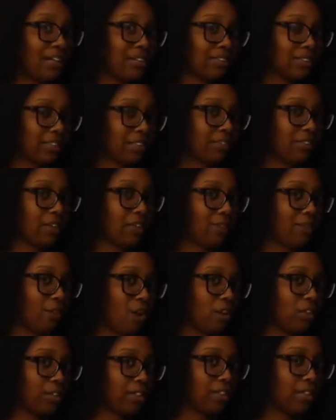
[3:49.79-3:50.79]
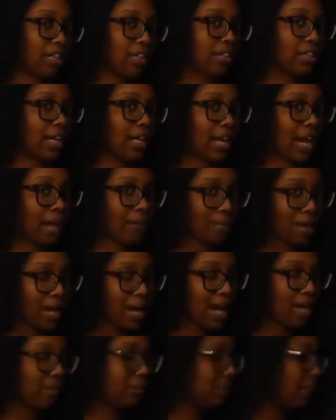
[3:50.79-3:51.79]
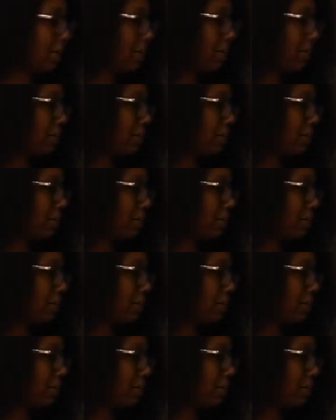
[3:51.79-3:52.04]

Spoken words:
stuff can fall in there. Like at my house, I don't